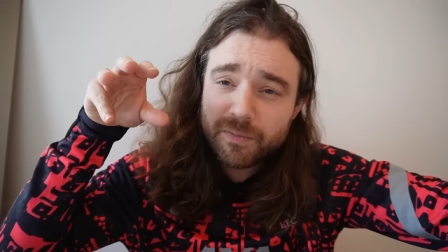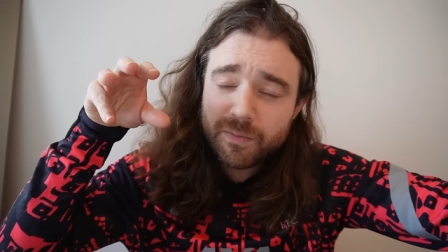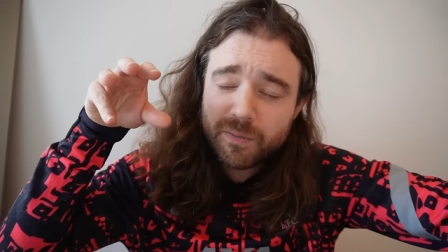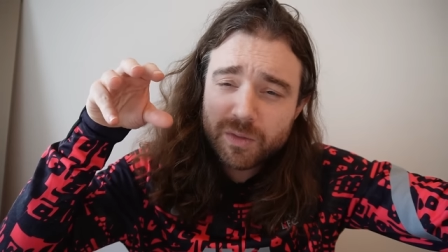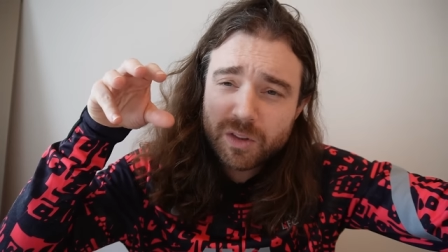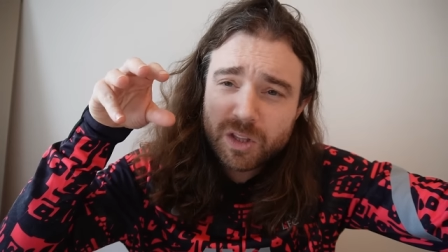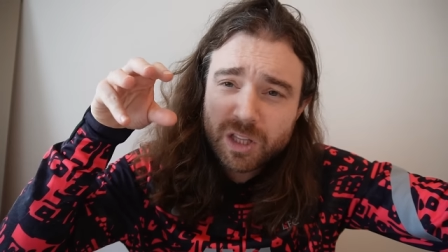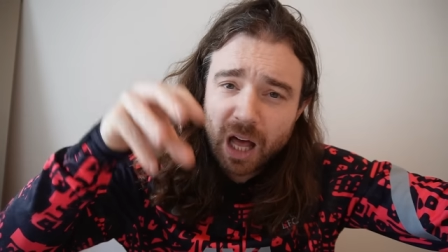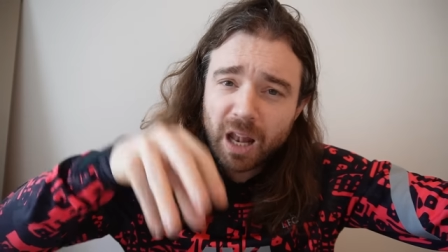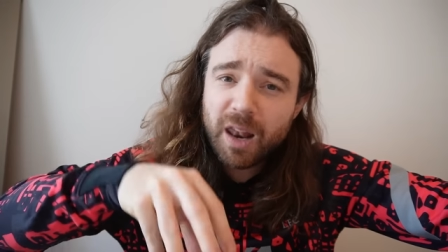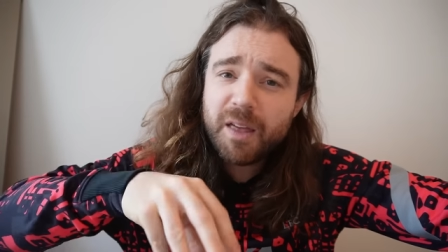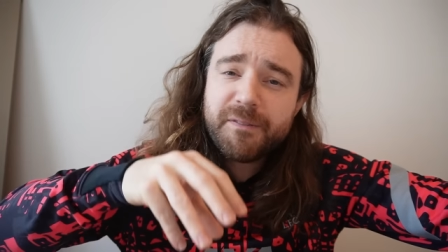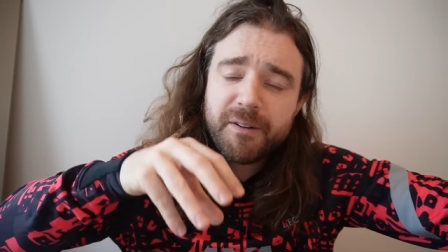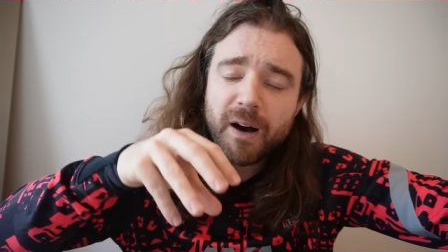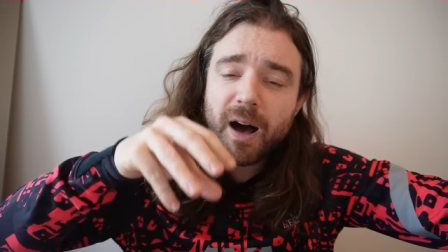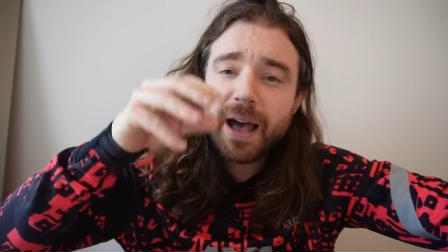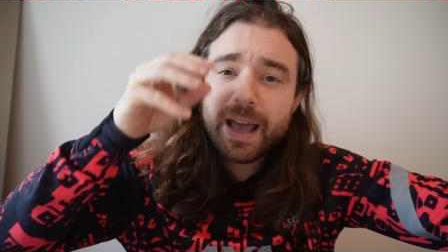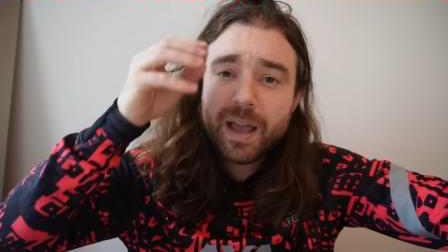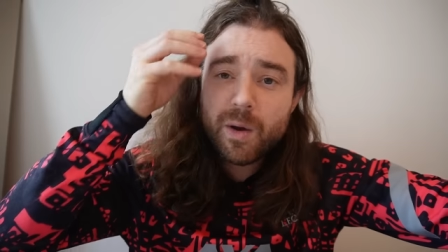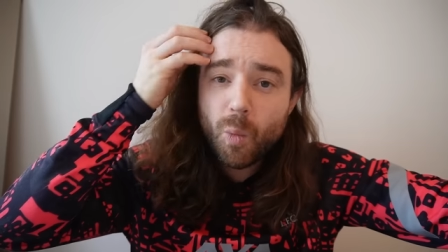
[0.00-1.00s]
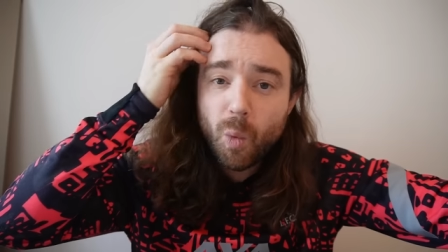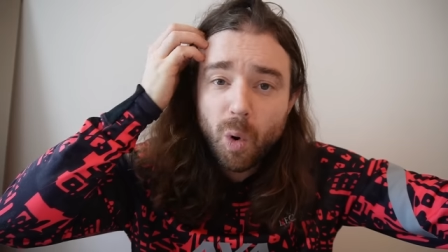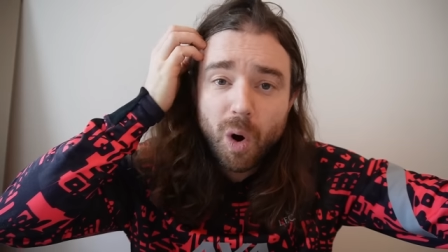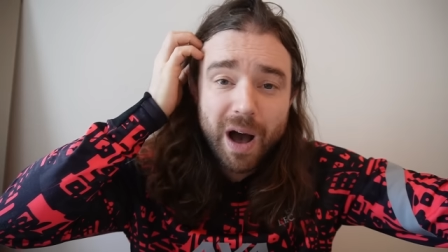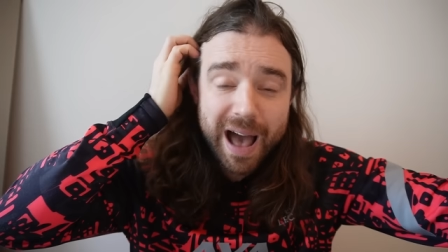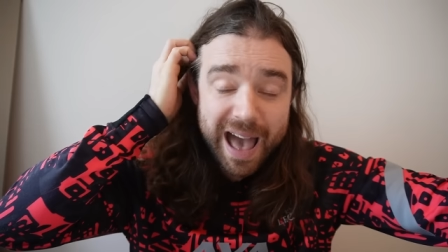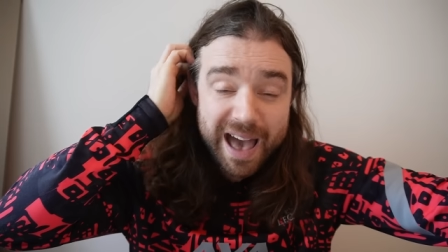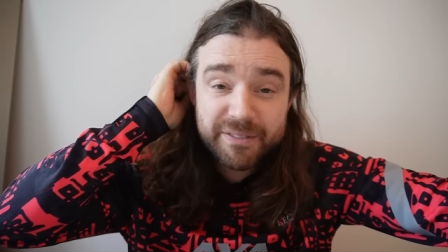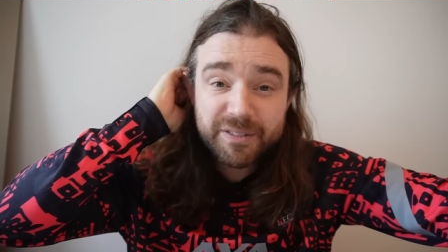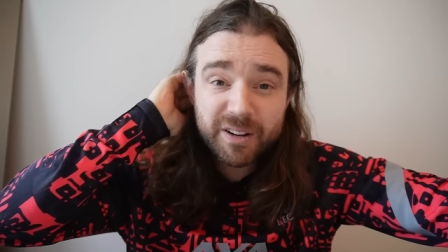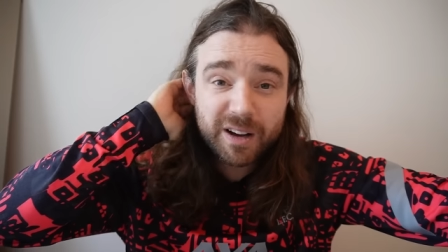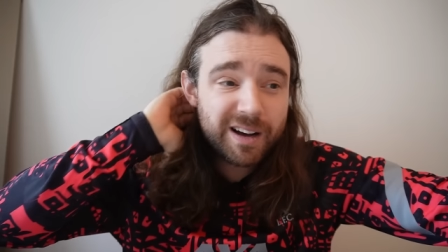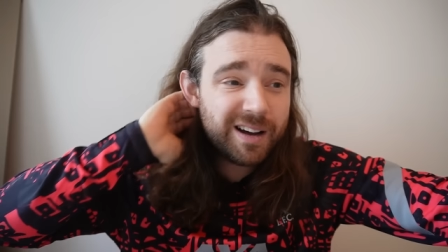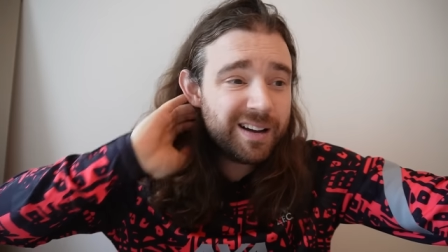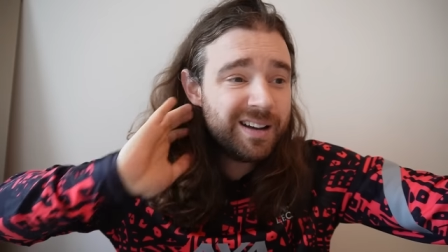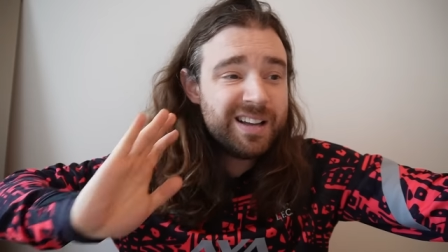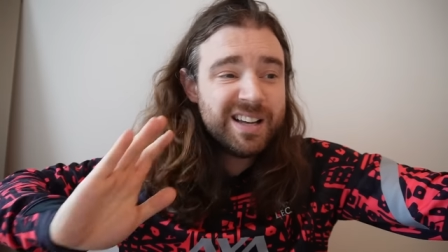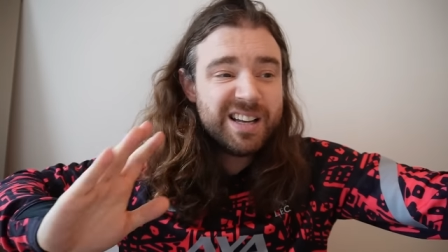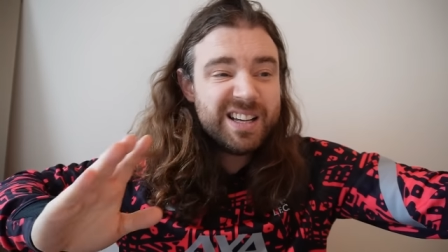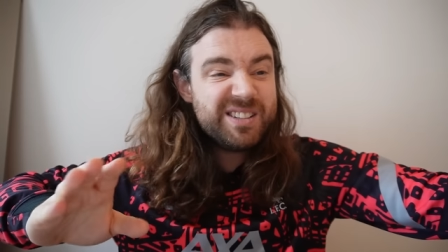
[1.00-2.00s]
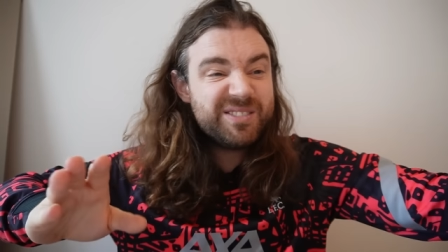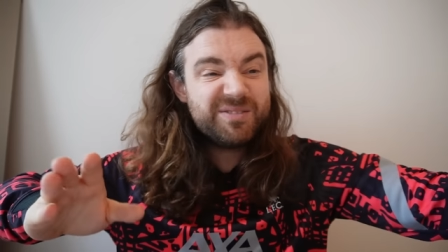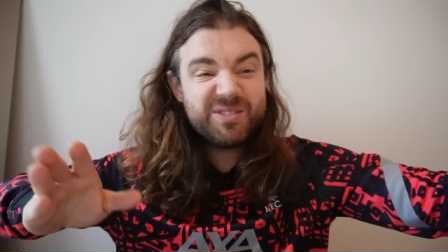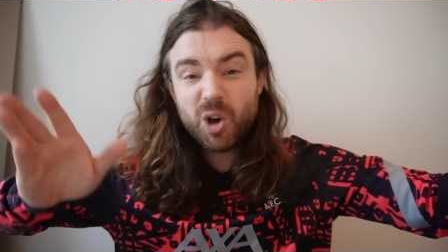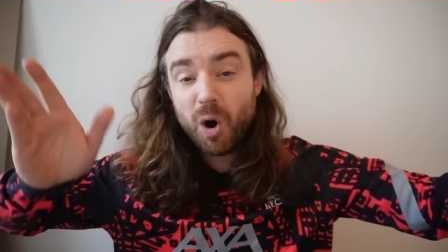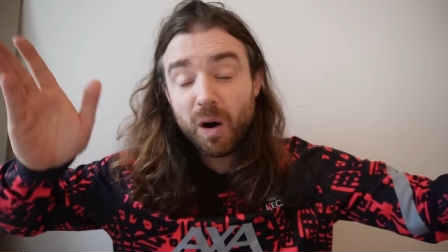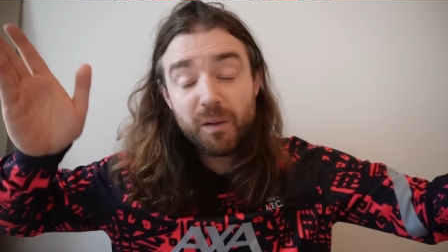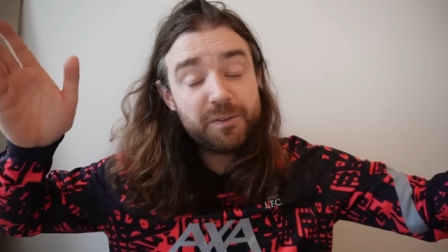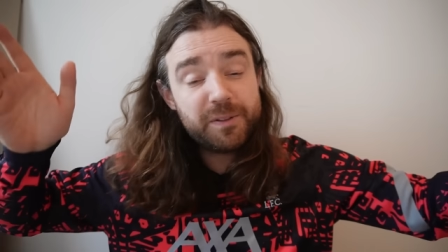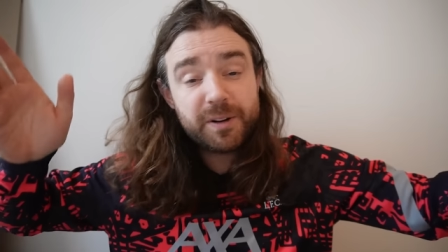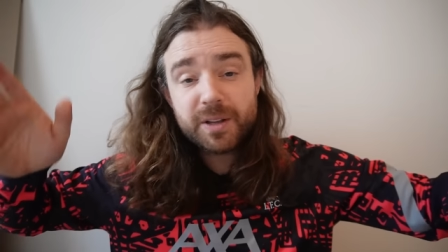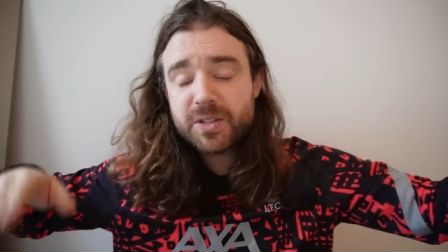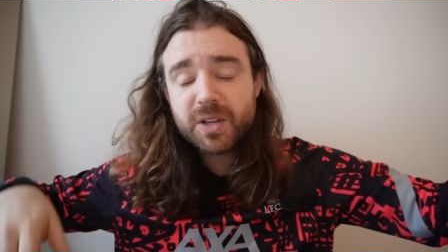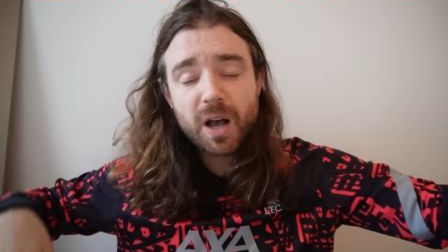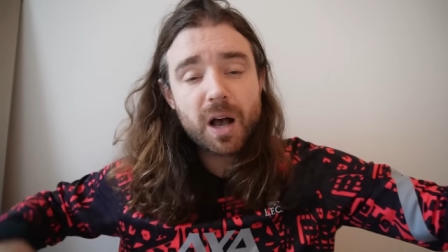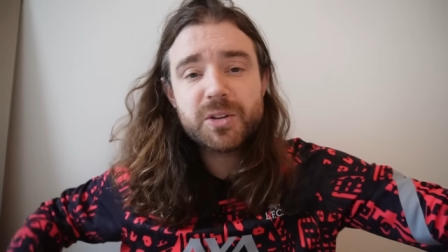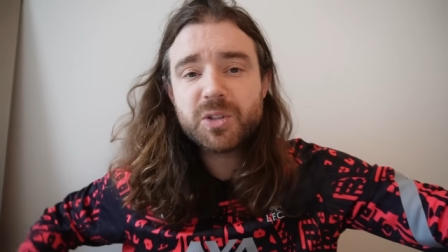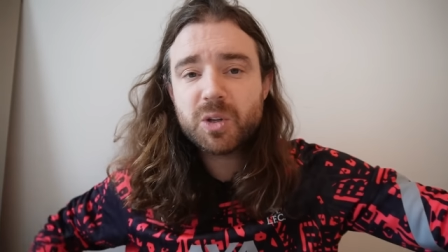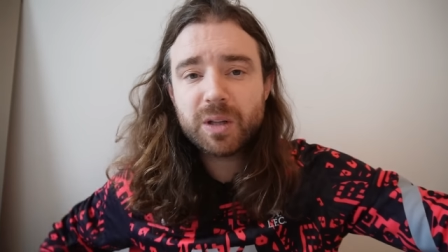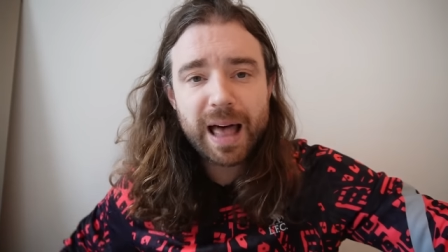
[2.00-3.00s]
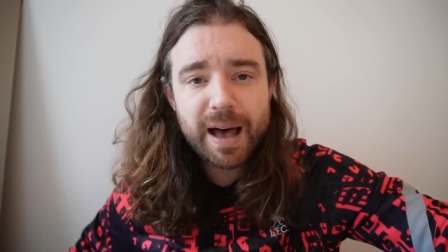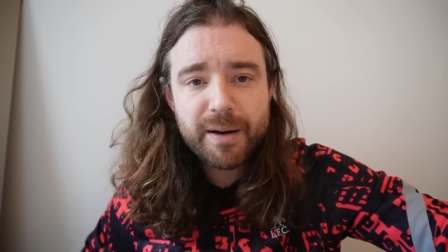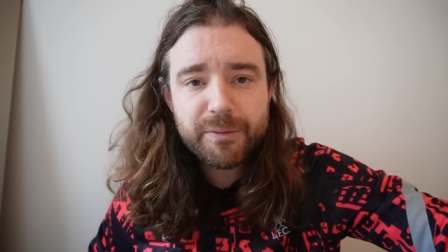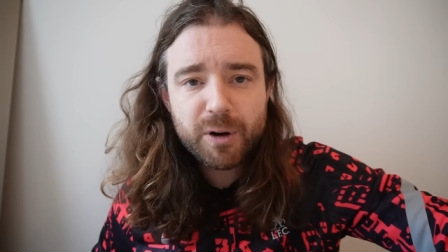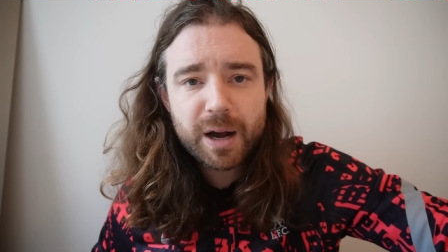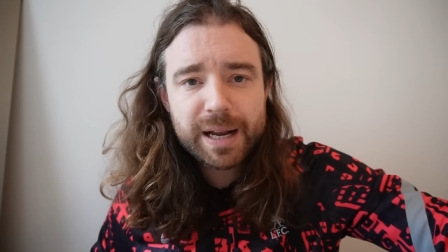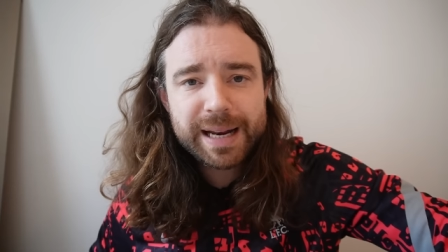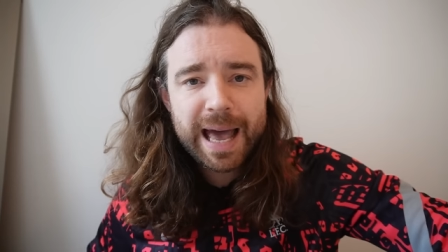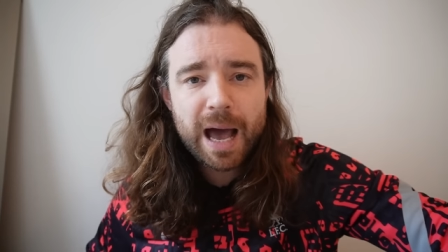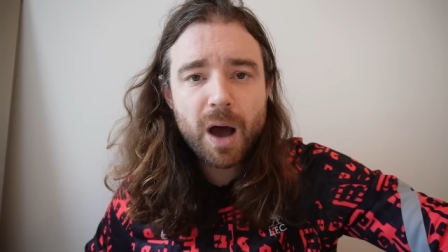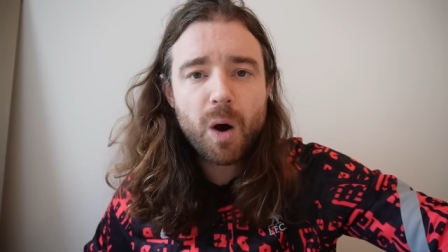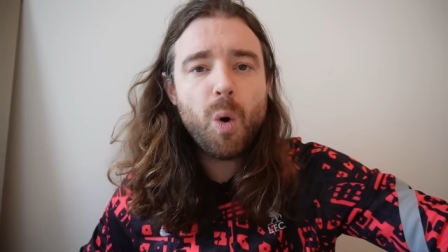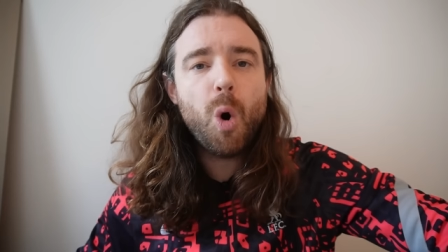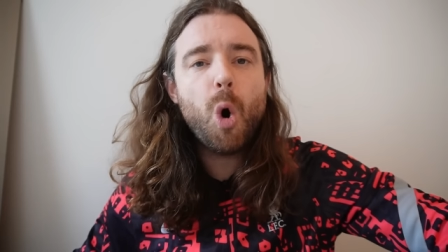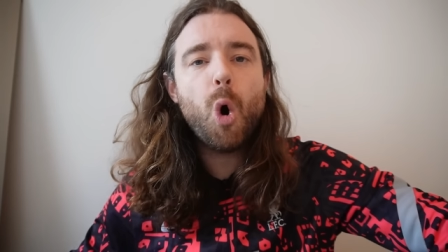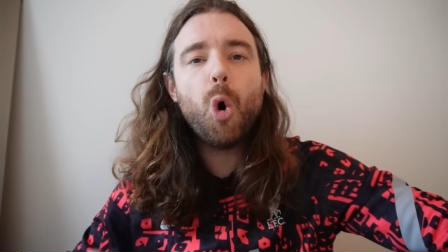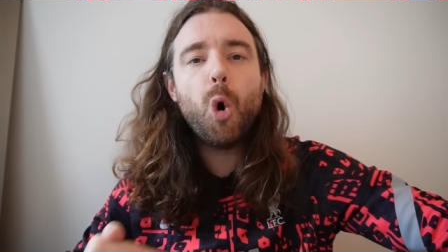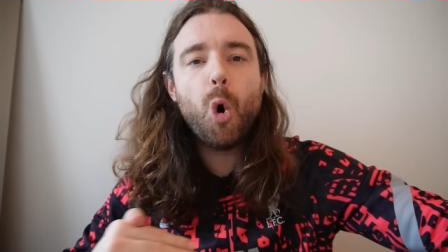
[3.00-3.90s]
nullify whatever confidence Arsenal have right now